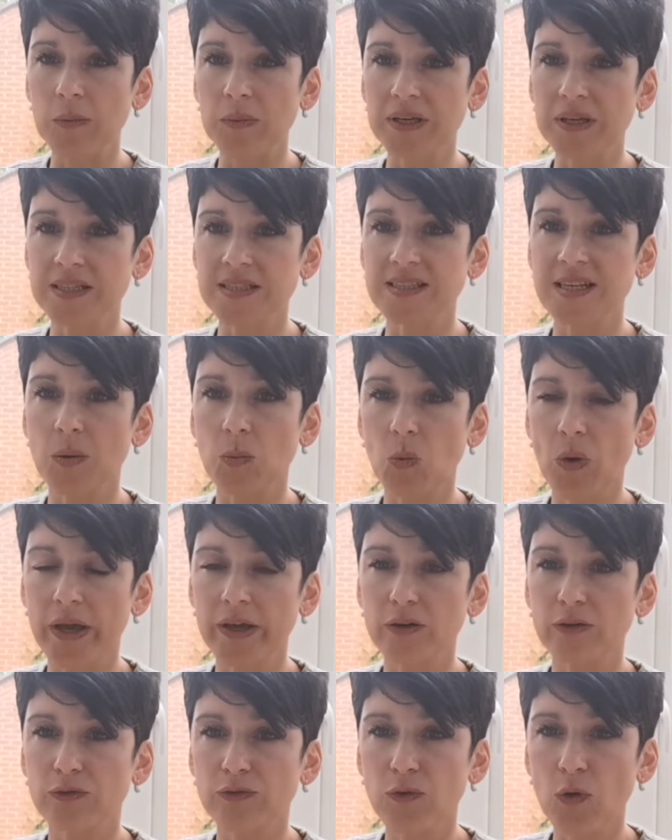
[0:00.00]
in some way
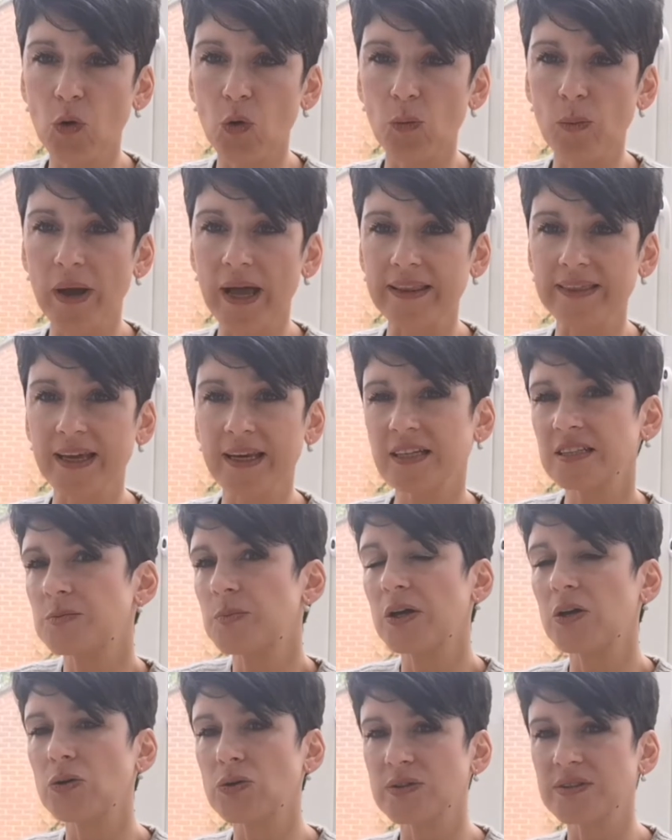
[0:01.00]
or form. And that is
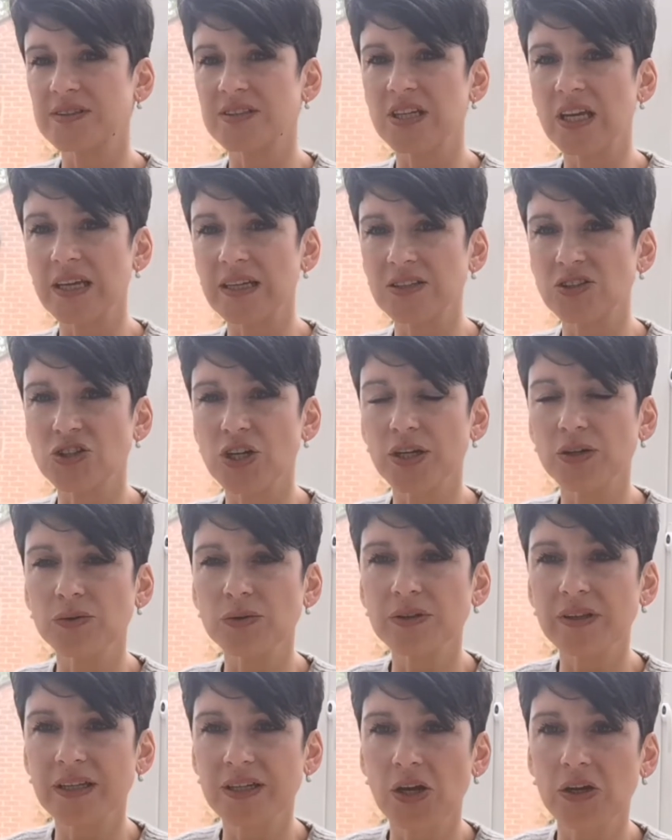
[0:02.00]
because in
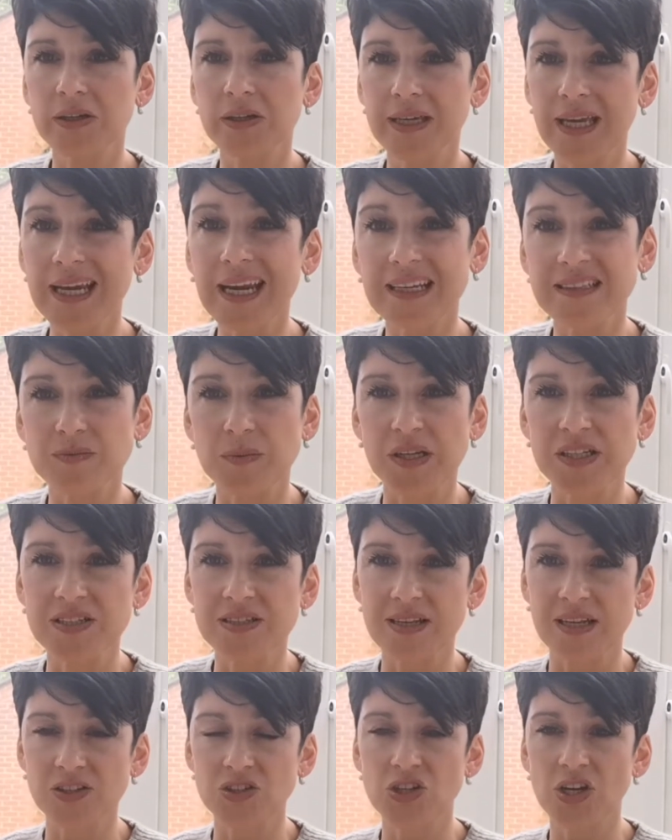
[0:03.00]
general they don't get as much
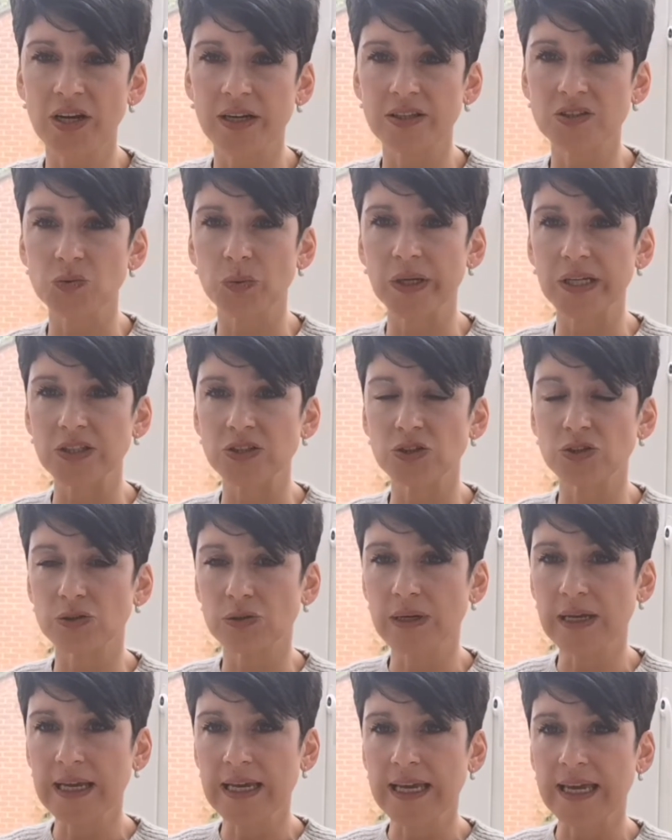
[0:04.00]
sunshine as we do
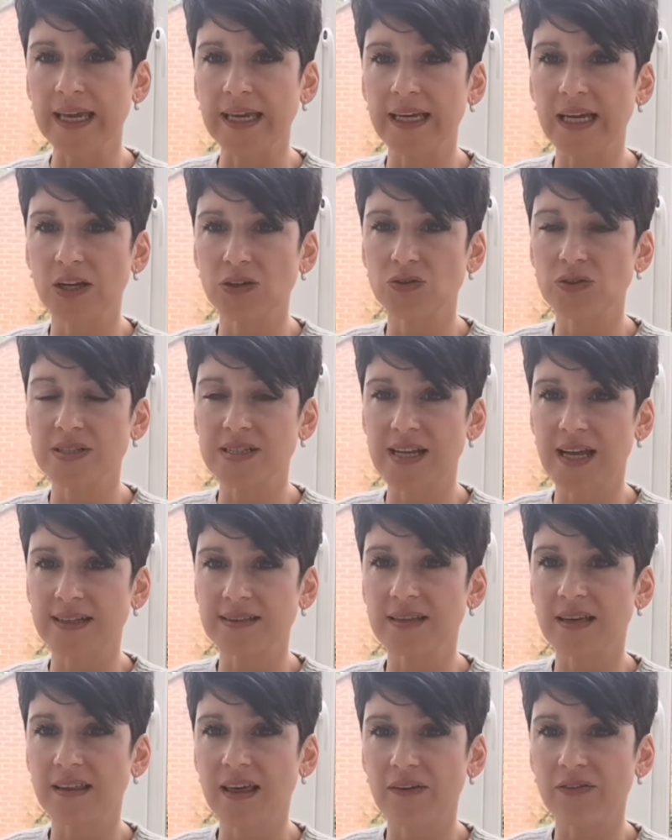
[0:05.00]
in countries like
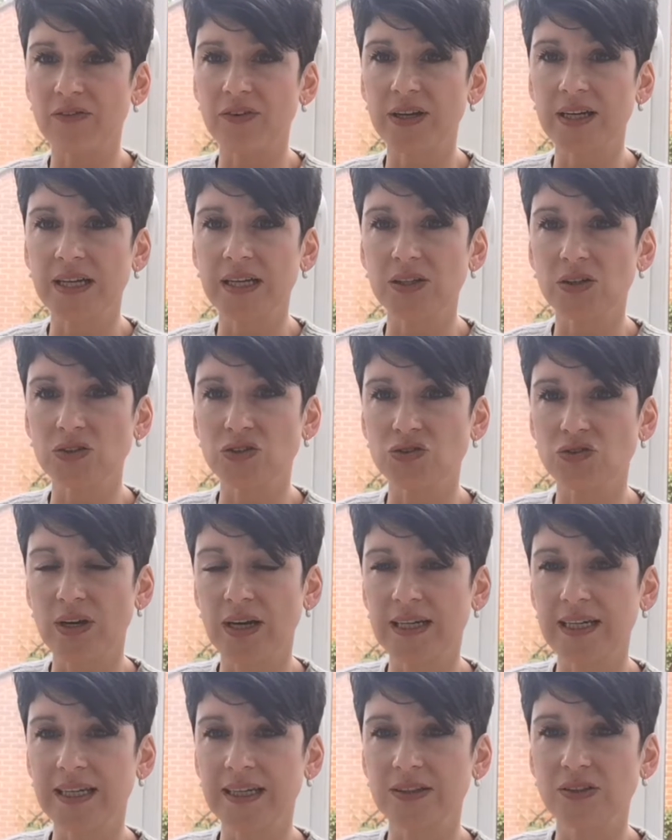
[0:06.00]
South Africa and
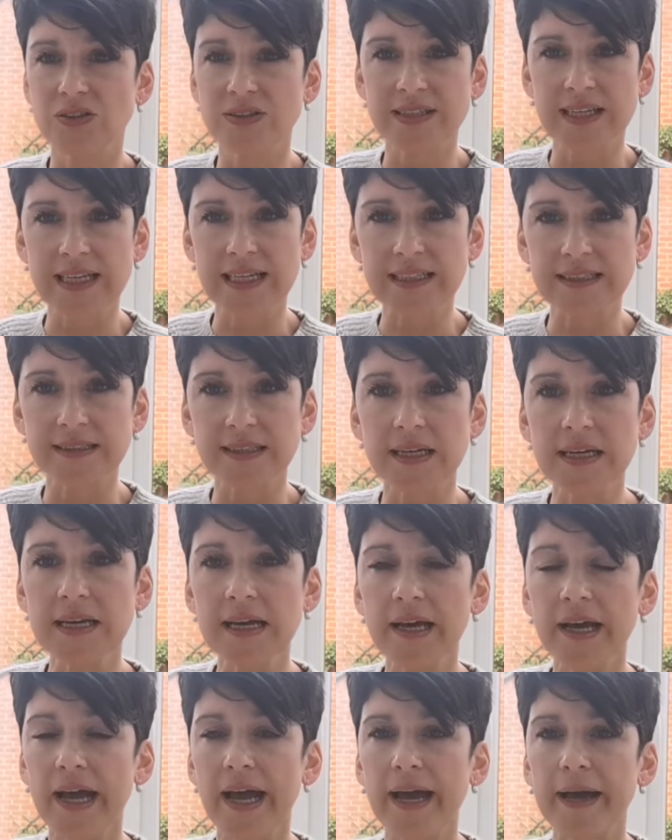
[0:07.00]
Australia and New Zealand.
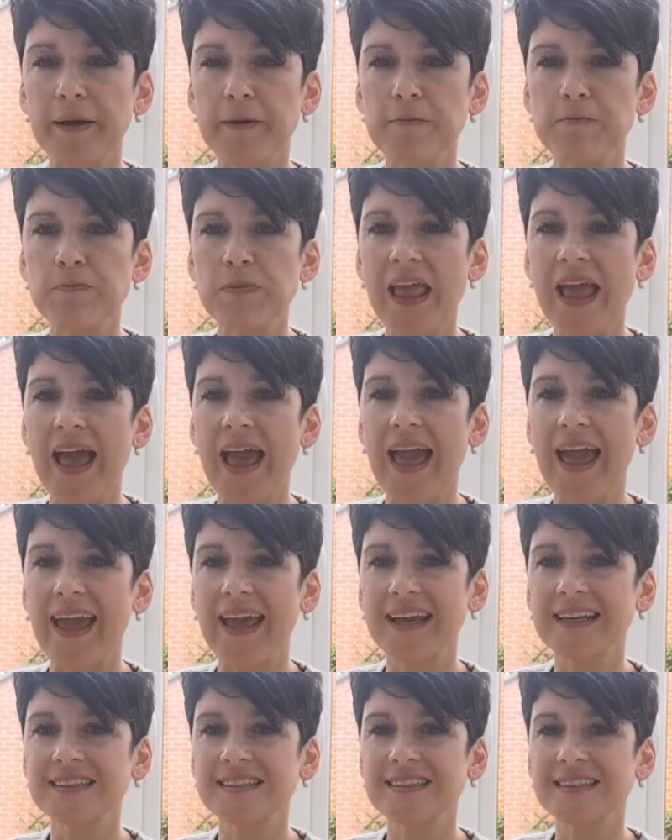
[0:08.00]

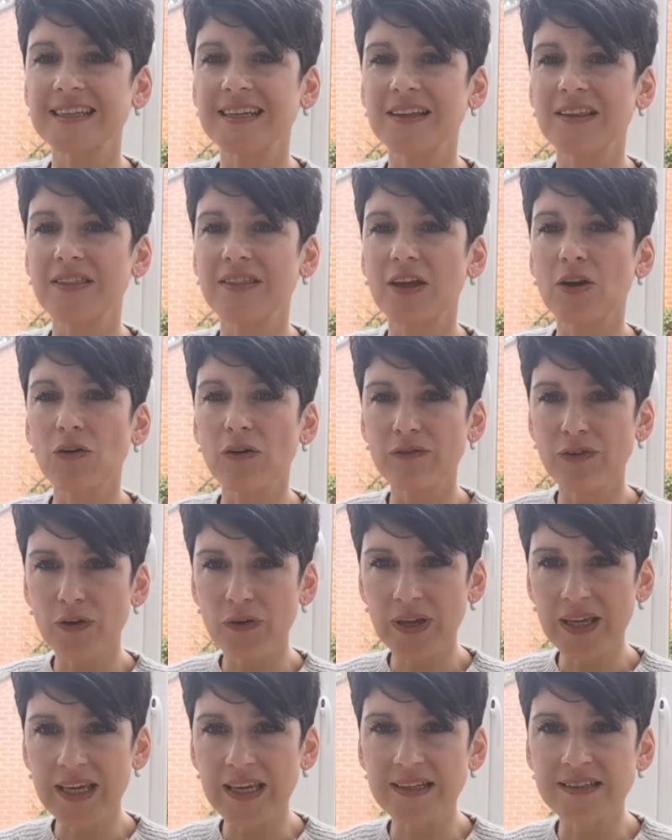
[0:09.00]
And there are
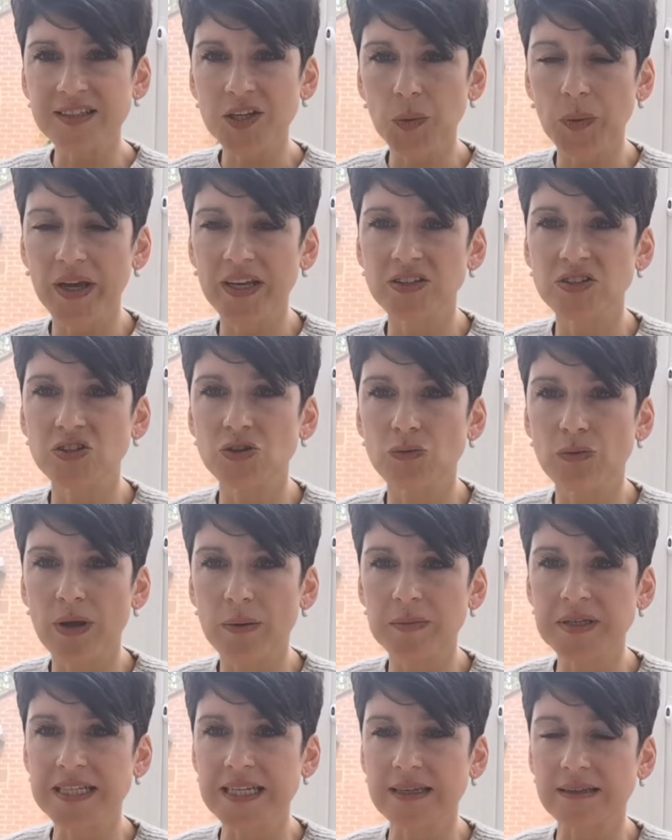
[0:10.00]
very easy ways to
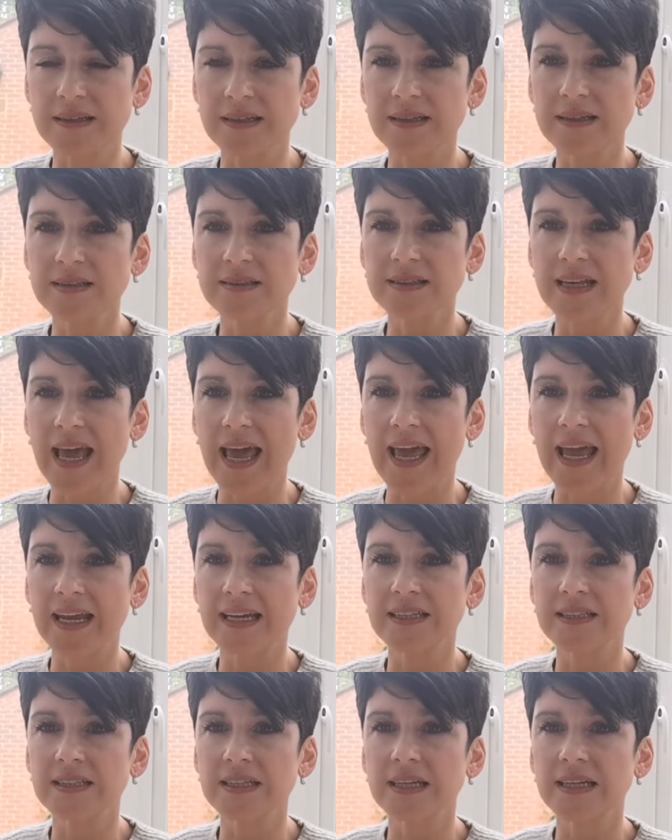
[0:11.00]
remedy this,
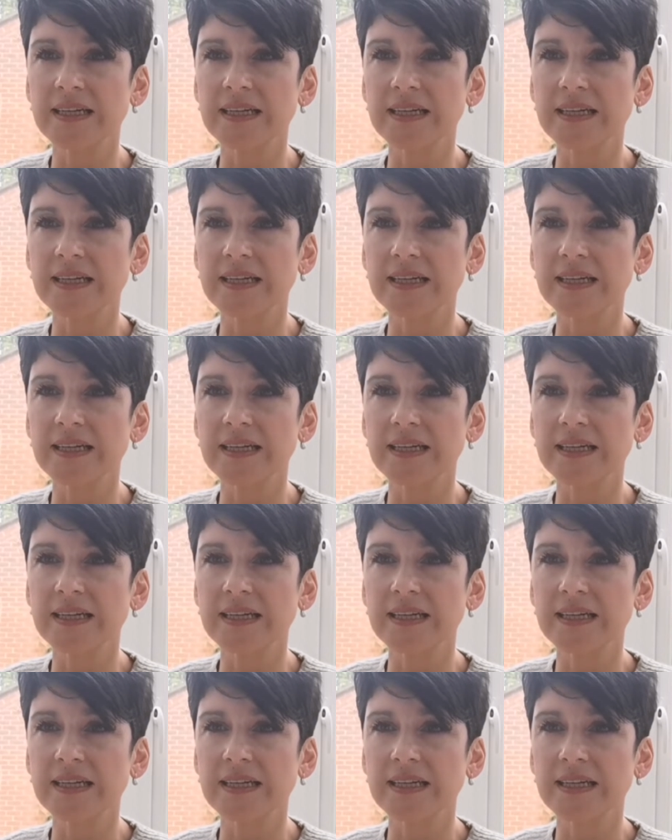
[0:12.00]
and